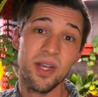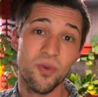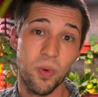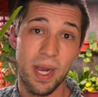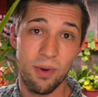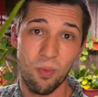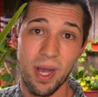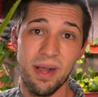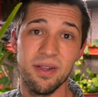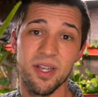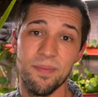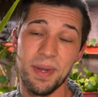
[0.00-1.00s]
quite
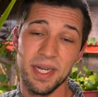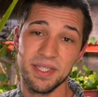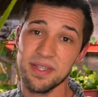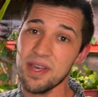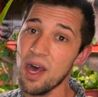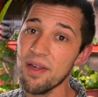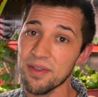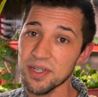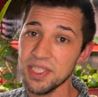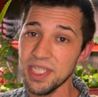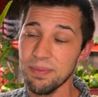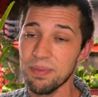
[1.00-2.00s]
well compared to the other
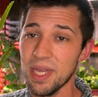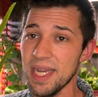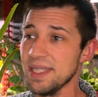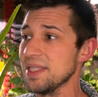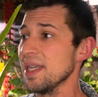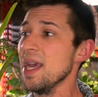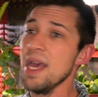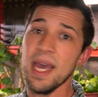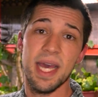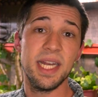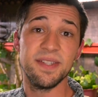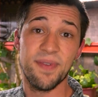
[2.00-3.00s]
cheap lights.
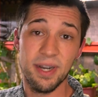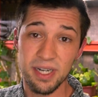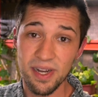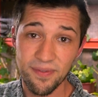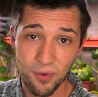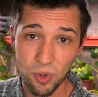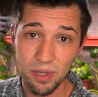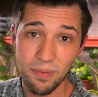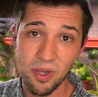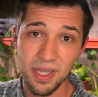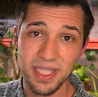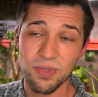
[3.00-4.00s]
It is very
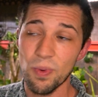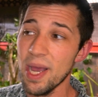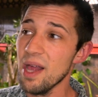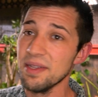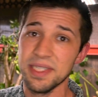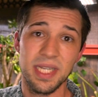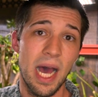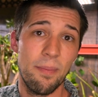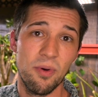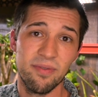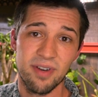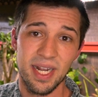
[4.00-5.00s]
affordable as well. Just hop
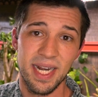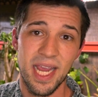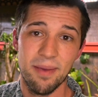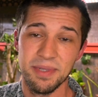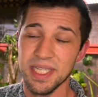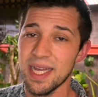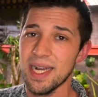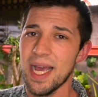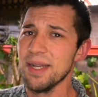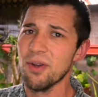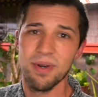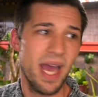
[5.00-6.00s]
over on Amazon. I
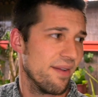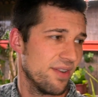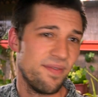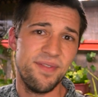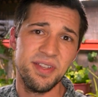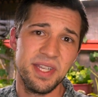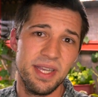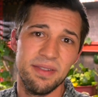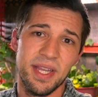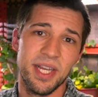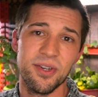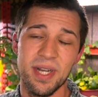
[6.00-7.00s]
don't have an affiliate
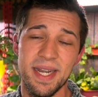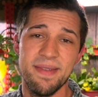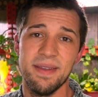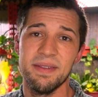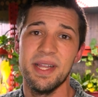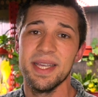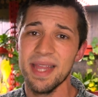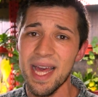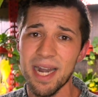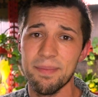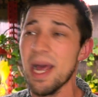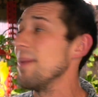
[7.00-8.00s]
link or anything like
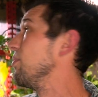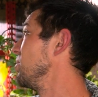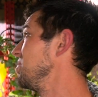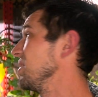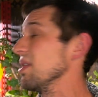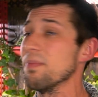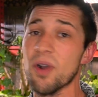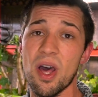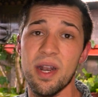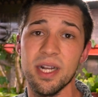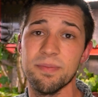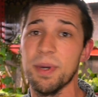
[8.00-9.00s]
that. I'm not pushing the
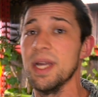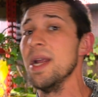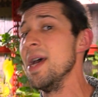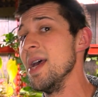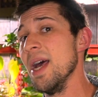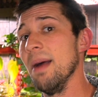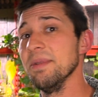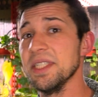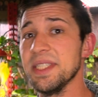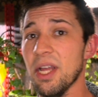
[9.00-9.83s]
product, but I'm just